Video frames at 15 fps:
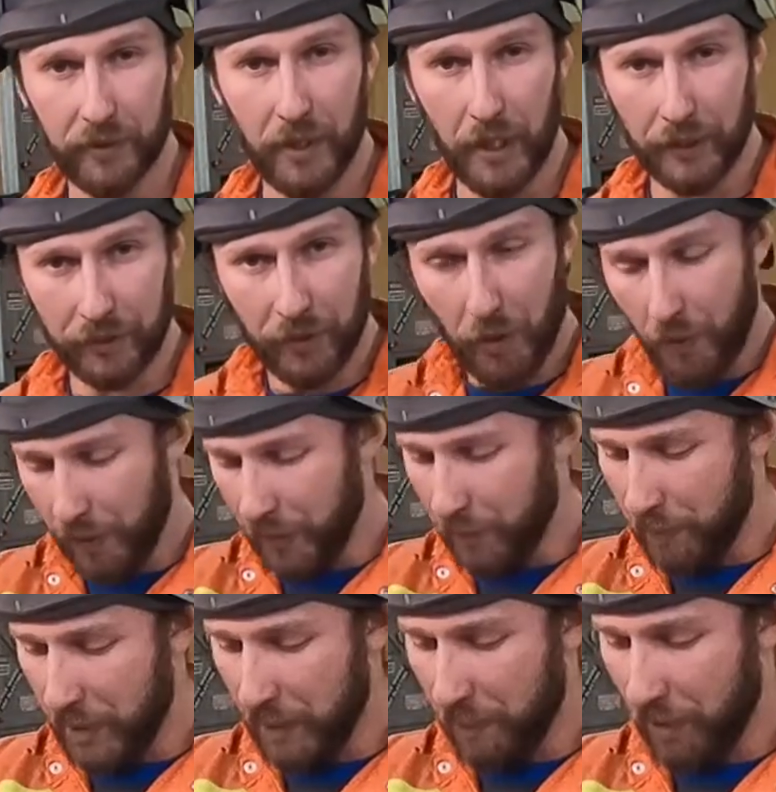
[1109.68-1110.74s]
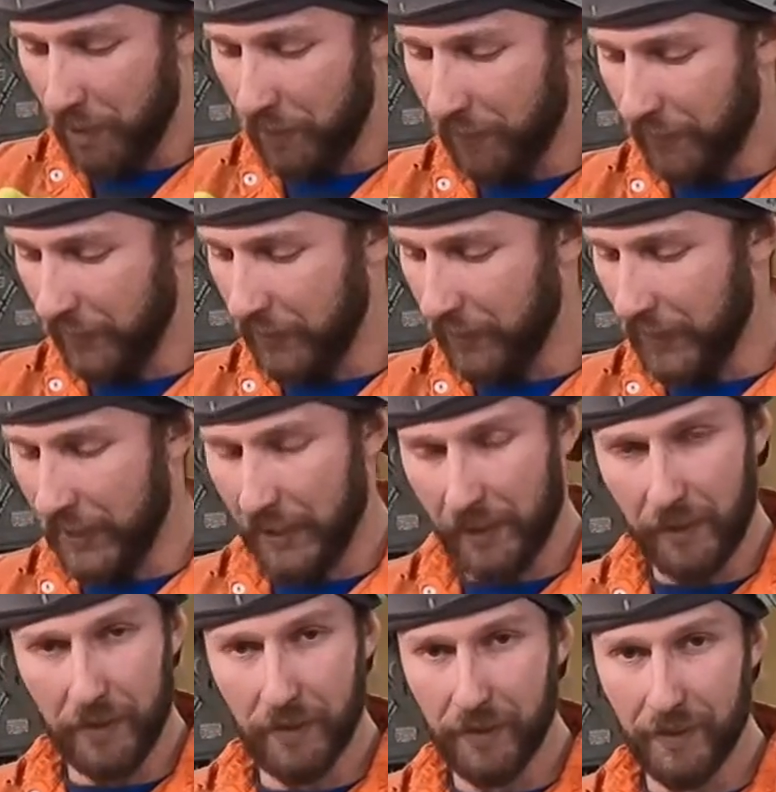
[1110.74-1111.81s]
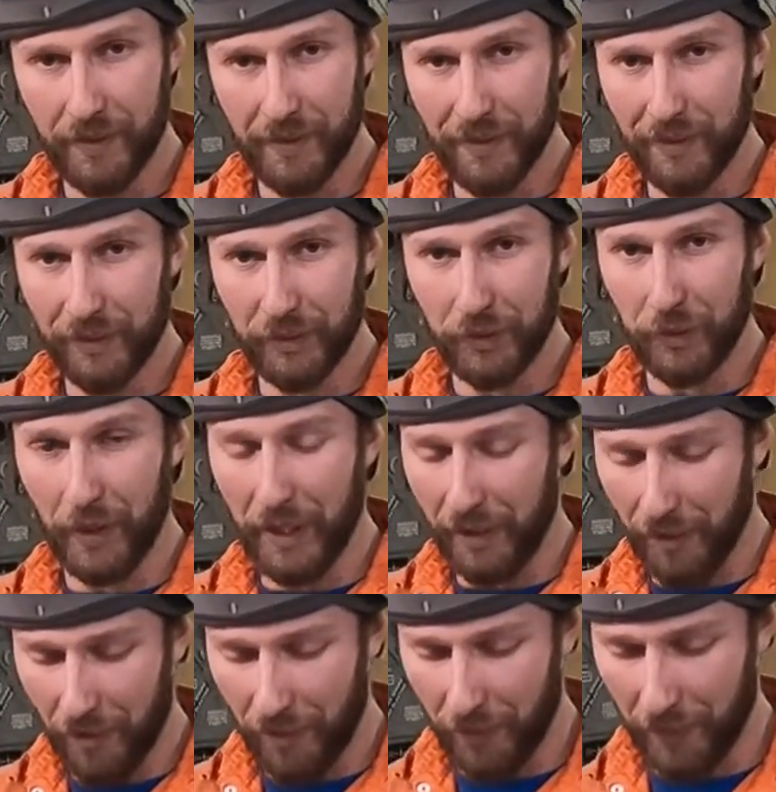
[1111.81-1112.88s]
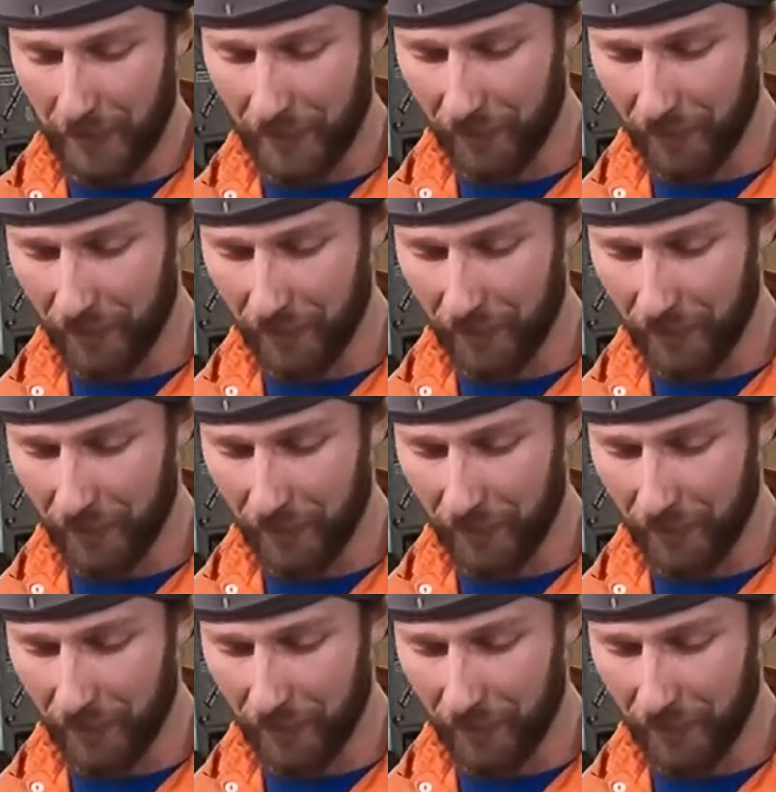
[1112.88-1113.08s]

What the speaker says: not going to be perfectly straight all the way